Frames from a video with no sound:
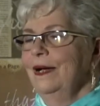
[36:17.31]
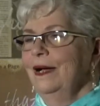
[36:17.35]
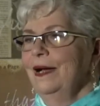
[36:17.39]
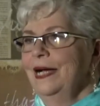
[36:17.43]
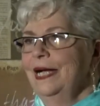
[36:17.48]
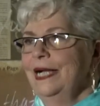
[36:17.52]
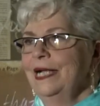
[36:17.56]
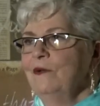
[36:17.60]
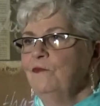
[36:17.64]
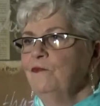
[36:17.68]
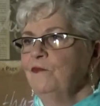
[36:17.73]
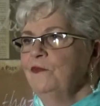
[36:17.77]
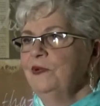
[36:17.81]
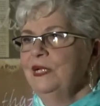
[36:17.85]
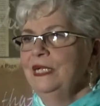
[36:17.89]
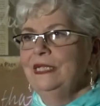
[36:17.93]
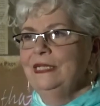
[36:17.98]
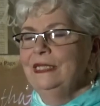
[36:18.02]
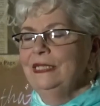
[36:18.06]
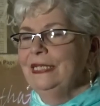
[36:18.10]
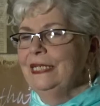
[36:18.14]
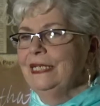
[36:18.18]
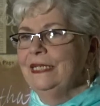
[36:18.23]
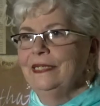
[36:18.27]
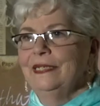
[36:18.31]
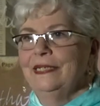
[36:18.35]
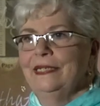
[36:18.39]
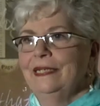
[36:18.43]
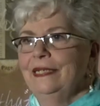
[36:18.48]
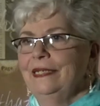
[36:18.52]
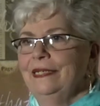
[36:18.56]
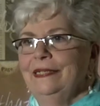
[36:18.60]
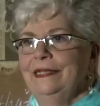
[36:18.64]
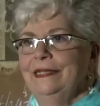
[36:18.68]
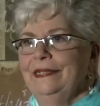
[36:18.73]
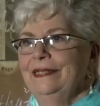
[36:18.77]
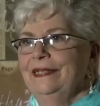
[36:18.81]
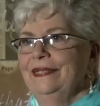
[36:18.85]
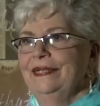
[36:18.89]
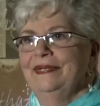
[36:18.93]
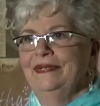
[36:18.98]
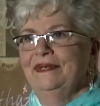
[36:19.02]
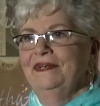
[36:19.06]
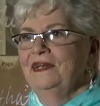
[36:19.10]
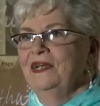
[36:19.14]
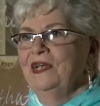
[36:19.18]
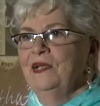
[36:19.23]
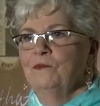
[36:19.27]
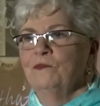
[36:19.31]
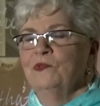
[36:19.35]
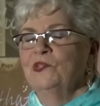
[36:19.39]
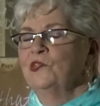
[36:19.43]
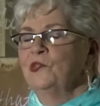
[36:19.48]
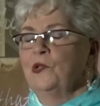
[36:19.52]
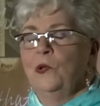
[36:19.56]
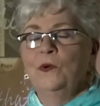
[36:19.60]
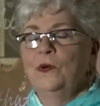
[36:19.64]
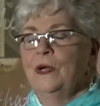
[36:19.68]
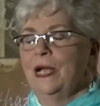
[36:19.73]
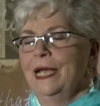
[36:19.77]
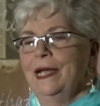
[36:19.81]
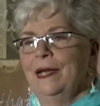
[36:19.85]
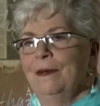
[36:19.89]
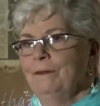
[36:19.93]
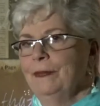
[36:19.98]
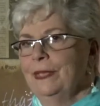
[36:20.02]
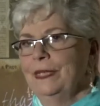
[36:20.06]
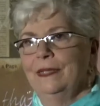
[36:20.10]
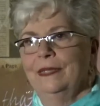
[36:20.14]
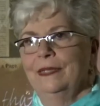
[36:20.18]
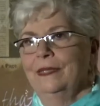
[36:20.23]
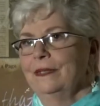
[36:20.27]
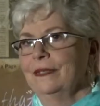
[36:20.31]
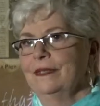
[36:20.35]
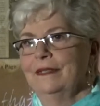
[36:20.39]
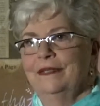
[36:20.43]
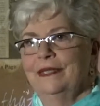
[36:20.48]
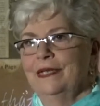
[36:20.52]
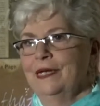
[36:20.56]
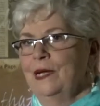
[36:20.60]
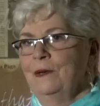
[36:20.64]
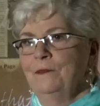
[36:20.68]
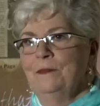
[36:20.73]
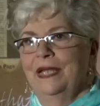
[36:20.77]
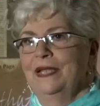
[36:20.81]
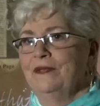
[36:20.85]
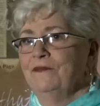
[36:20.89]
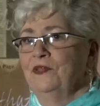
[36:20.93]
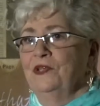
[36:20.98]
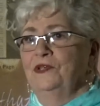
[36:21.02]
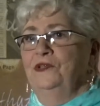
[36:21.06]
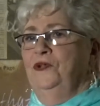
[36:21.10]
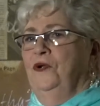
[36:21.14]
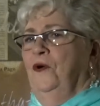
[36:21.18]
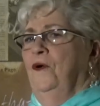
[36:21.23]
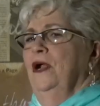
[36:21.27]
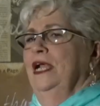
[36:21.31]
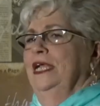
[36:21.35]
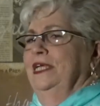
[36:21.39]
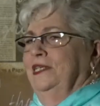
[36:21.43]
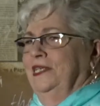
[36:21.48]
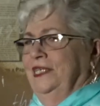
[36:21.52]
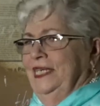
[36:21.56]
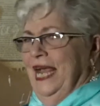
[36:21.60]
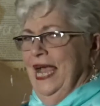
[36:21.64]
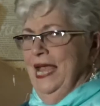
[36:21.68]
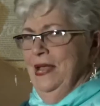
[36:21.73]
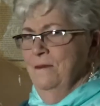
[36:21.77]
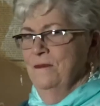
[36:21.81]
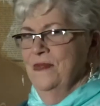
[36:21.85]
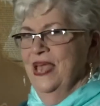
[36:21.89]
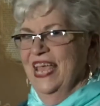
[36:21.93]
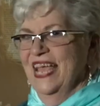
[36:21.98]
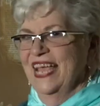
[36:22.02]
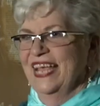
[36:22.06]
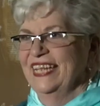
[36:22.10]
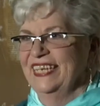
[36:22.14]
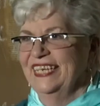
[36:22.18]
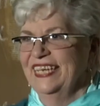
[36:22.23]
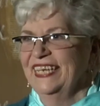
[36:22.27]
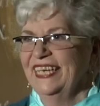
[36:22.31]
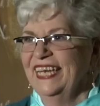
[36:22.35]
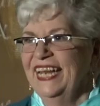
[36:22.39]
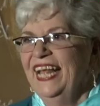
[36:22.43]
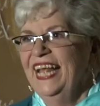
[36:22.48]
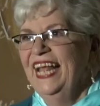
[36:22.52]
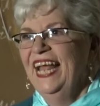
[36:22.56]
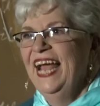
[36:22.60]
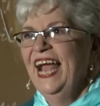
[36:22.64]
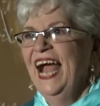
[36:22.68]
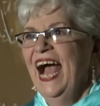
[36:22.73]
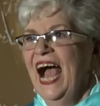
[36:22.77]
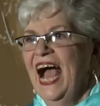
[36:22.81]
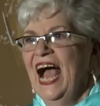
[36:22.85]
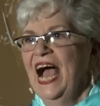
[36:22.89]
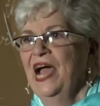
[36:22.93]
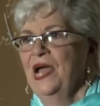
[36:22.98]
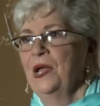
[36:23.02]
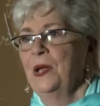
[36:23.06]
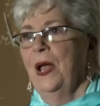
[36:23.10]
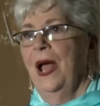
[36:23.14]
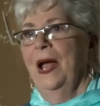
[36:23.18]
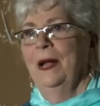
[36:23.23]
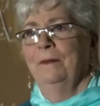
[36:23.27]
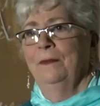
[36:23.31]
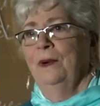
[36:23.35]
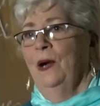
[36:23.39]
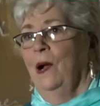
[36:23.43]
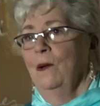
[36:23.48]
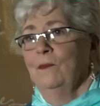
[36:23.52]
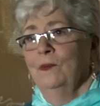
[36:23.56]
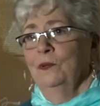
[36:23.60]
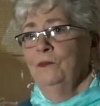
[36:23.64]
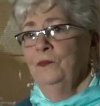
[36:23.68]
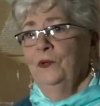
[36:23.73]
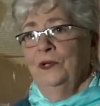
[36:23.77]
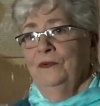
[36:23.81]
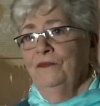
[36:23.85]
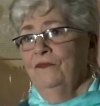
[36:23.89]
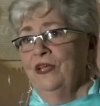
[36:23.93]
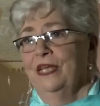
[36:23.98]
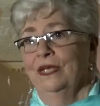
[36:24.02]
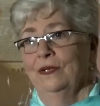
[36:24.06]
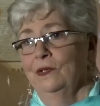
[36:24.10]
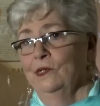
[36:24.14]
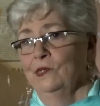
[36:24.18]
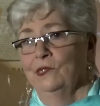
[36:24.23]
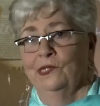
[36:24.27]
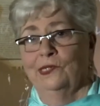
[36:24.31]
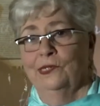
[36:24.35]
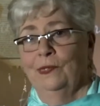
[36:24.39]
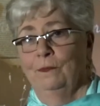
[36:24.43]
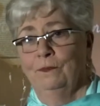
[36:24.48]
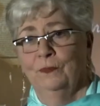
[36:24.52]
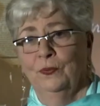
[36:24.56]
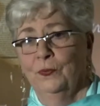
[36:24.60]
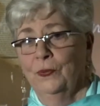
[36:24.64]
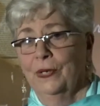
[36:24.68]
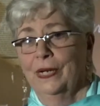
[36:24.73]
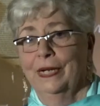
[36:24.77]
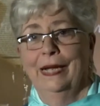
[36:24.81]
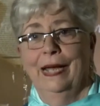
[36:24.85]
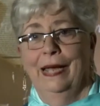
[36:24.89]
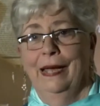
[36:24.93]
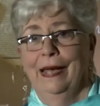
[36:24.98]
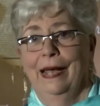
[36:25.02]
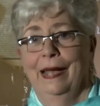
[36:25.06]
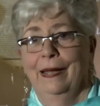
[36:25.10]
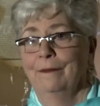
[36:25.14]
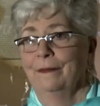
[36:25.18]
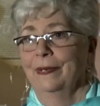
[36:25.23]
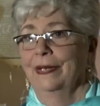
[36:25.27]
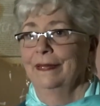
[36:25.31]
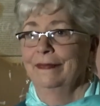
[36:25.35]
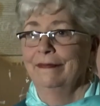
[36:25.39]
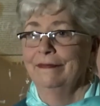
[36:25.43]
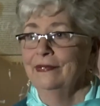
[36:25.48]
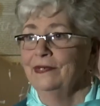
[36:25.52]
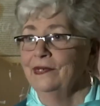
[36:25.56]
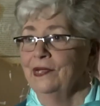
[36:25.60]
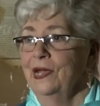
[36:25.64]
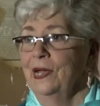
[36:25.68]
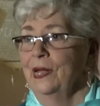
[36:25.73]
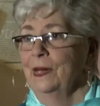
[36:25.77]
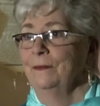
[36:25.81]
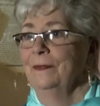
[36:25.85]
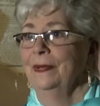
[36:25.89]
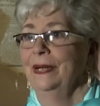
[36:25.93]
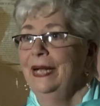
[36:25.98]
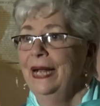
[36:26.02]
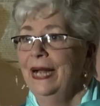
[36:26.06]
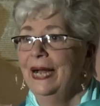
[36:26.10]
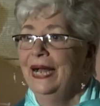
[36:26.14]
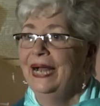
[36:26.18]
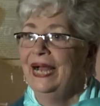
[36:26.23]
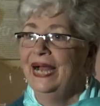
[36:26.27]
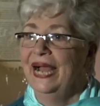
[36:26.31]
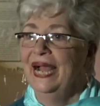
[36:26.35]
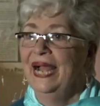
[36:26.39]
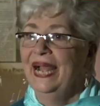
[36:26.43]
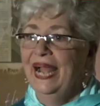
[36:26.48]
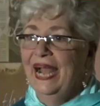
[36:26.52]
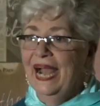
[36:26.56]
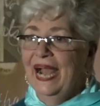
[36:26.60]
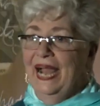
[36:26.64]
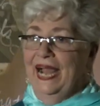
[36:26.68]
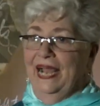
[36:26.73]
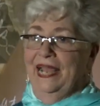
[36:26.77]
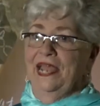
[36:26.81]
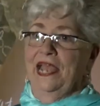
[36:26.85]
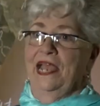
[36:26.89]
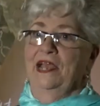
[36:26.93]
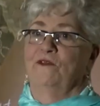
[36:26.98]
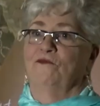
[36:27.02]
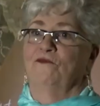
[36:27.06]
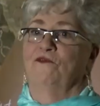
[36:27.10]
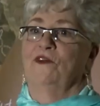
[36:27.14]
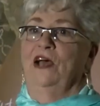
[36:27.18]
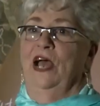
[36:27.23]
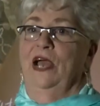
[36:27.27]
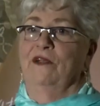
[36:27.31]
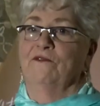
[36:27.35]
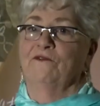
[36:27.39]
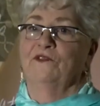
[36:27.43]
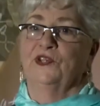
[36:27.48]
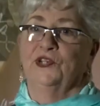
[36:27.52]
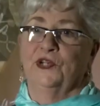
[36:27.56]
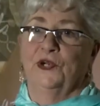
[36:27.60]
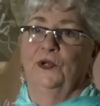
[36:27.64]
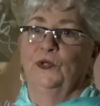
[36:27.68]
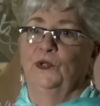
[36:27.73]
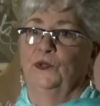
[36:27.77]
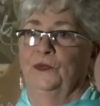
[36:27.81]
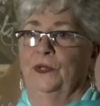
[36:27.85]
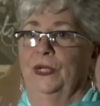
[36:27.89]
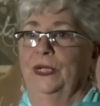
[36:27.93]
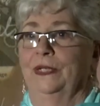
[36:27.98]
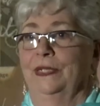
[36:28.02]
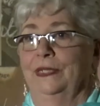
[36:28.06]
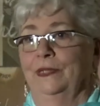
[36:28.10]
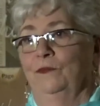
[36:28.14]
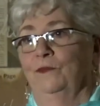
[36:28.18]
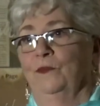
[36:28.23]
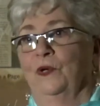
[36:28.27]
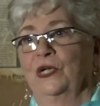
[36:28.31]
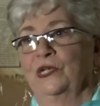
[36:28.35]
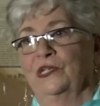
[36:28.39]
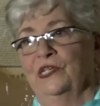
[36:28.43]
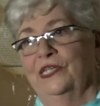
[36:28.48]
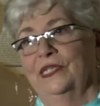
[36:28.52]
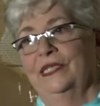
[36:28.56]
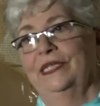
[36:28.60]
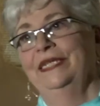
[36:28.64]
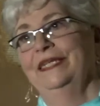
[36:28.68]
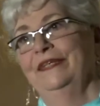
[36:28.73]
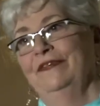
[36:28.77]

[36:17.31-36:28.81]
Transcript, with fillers: I really uh, am so happy that I made the choice I made. I, I, probably would have killed some poor guy by the time I had five children and was